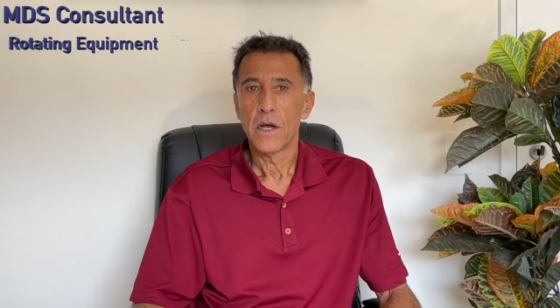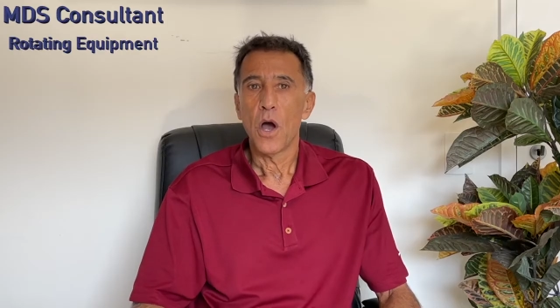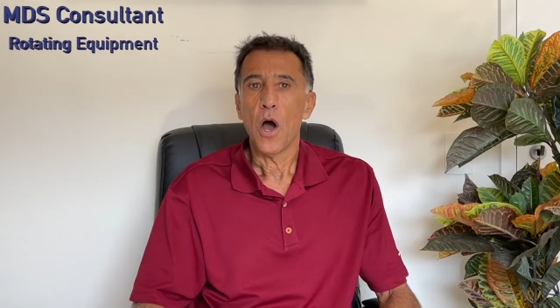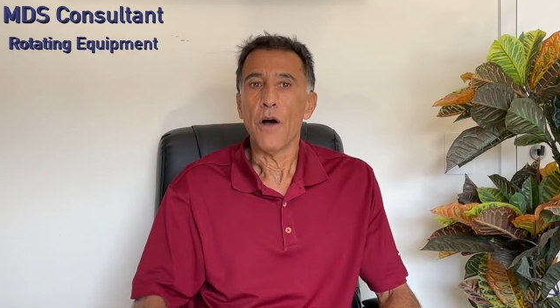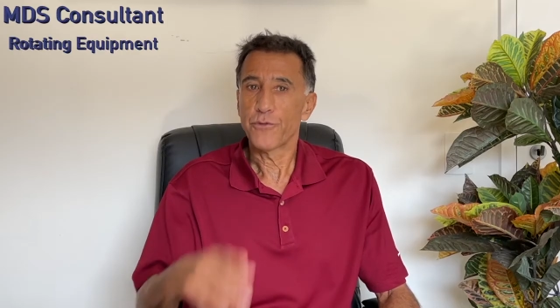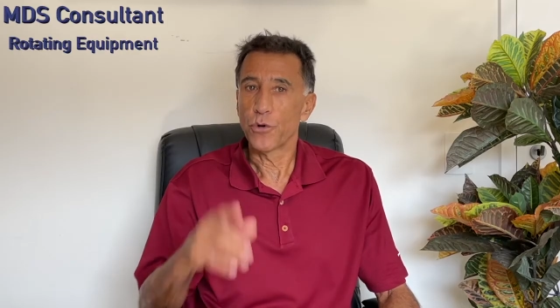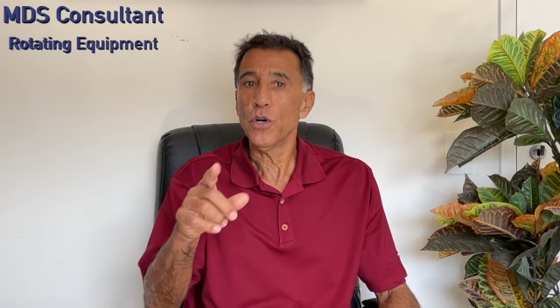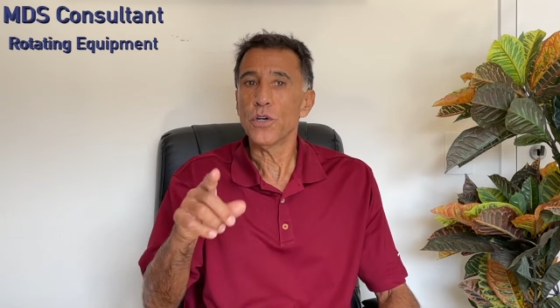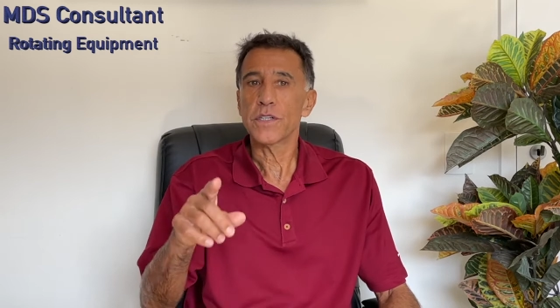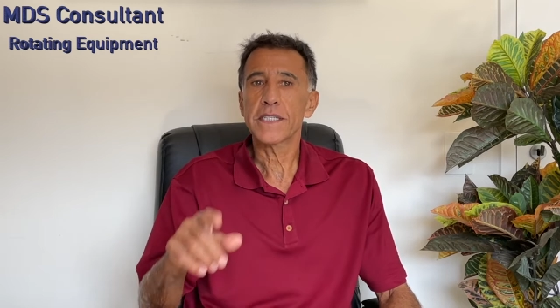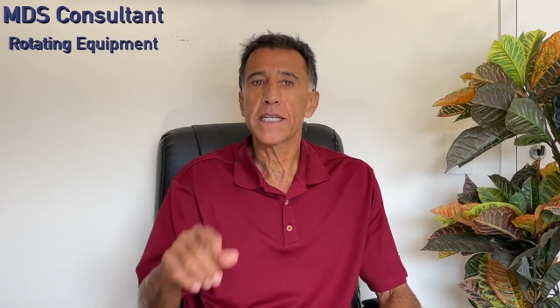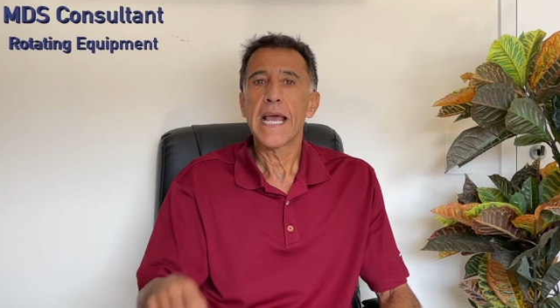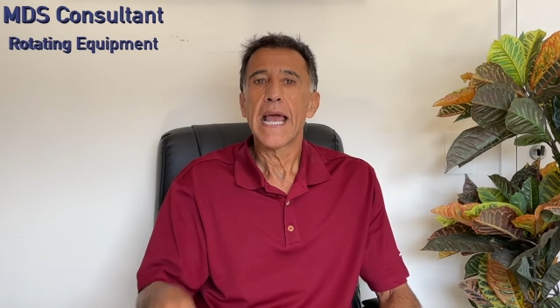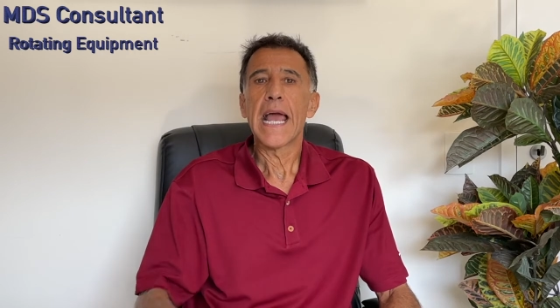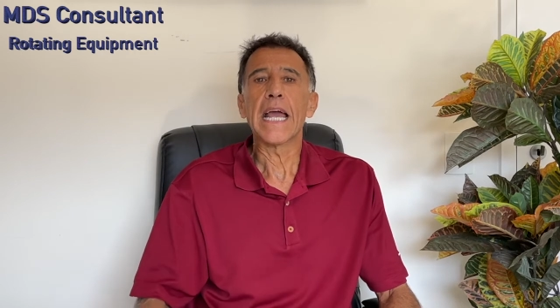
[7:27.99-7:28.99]
Of course,
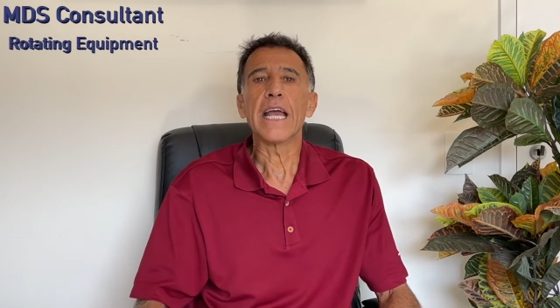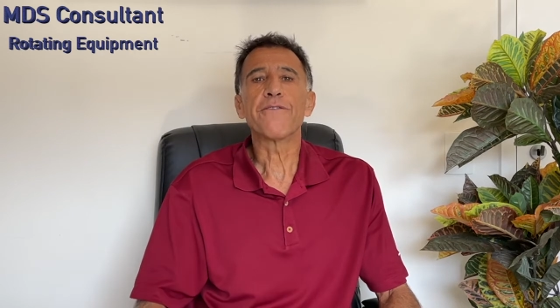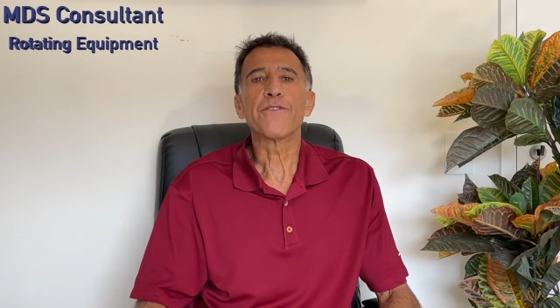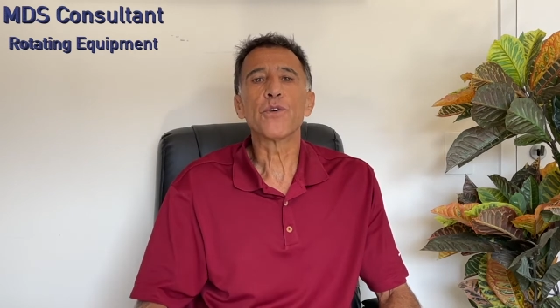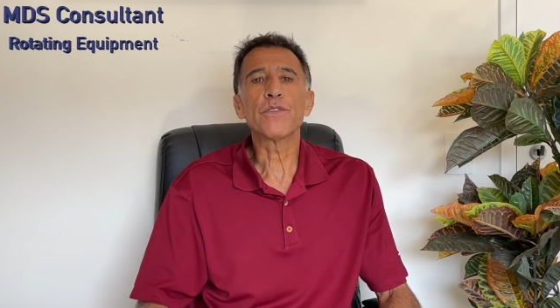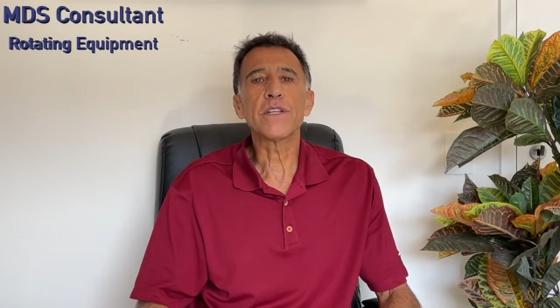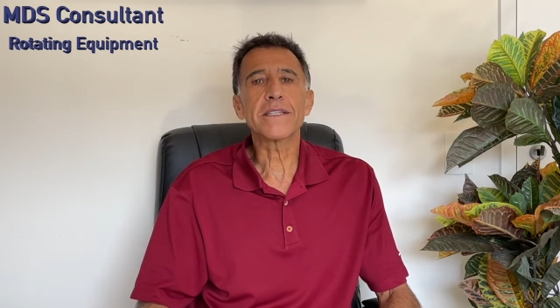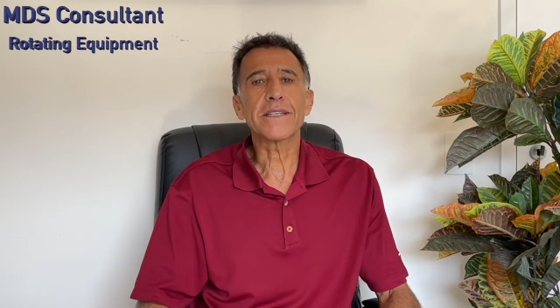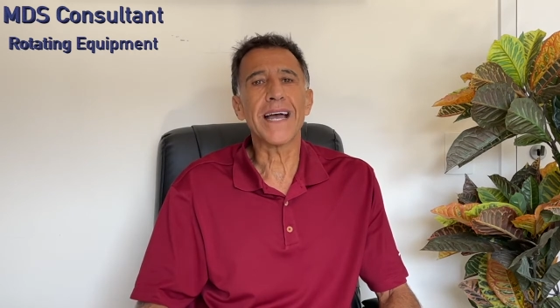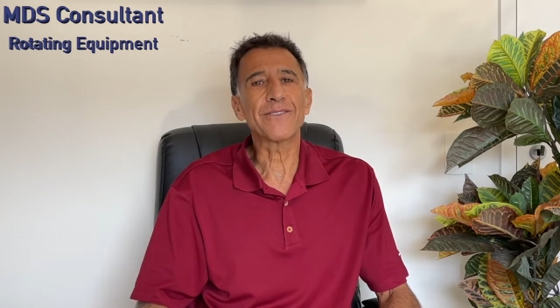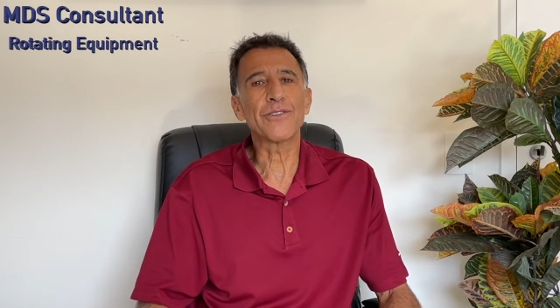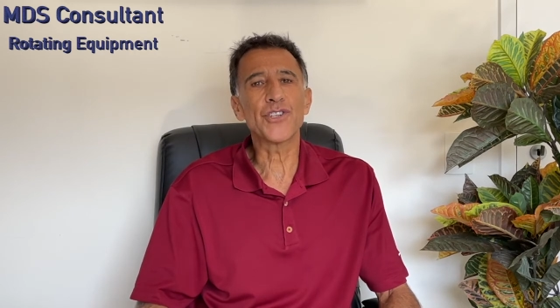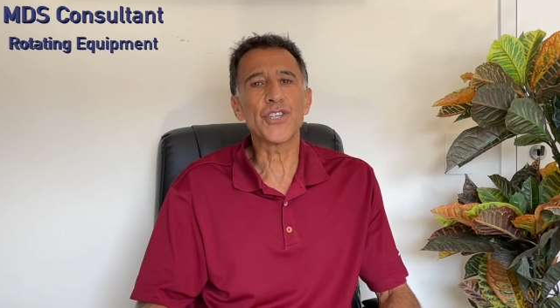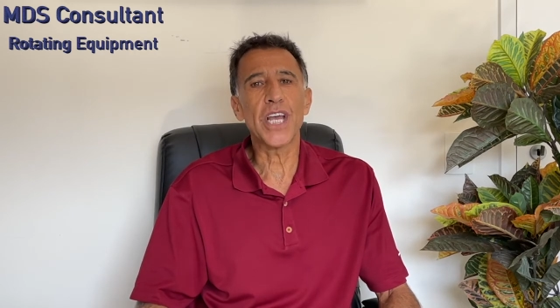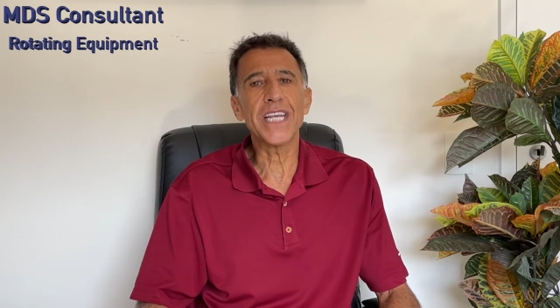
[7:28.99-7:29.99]
if you decide to
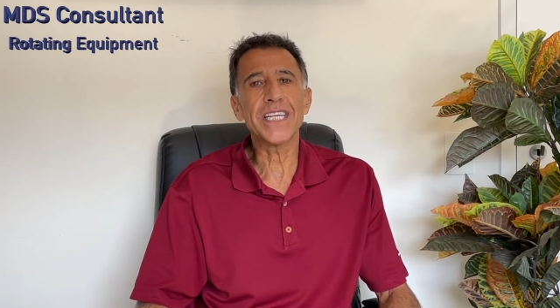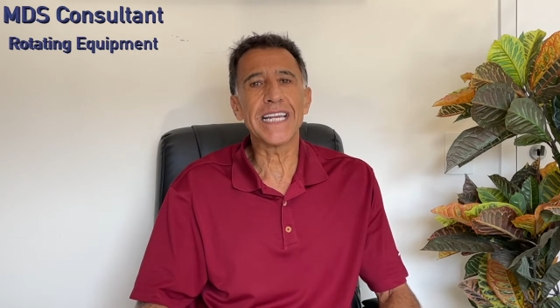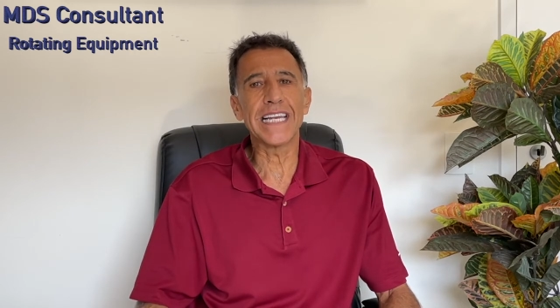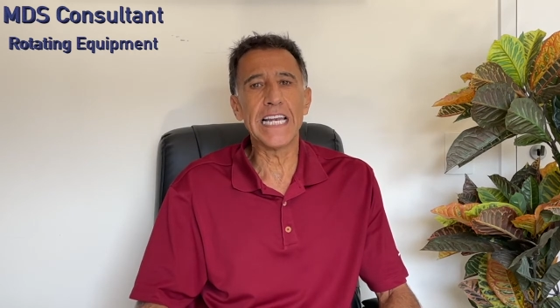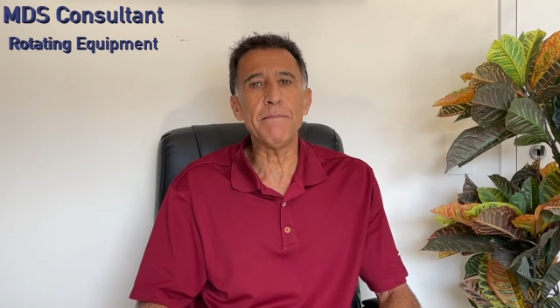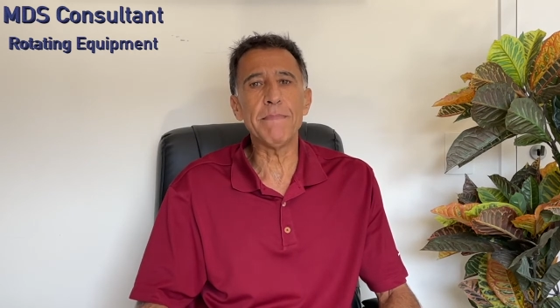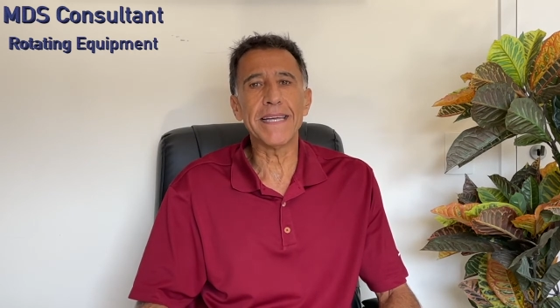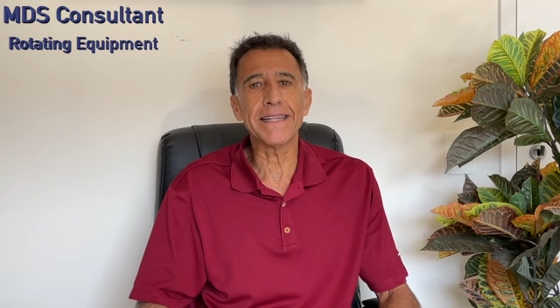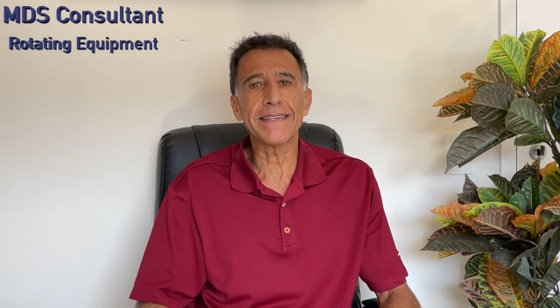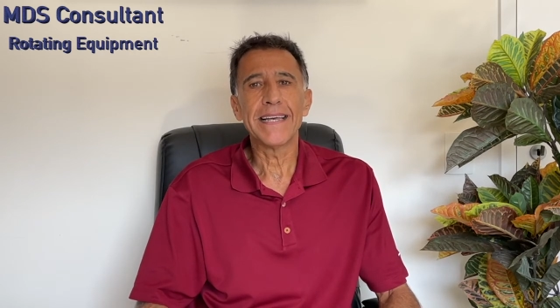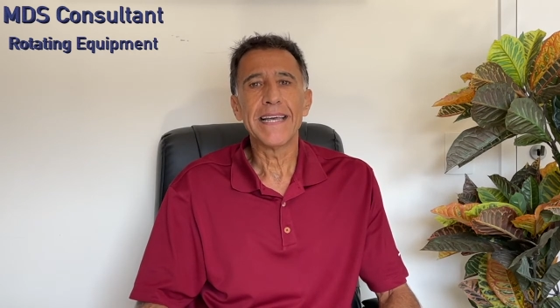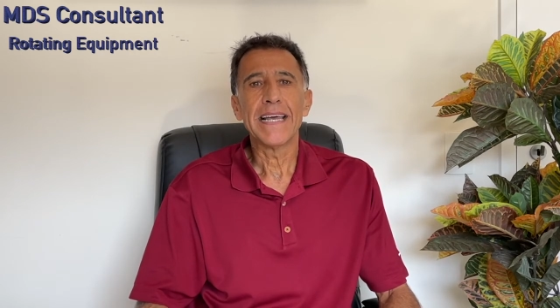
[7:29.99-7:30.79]
change the limit,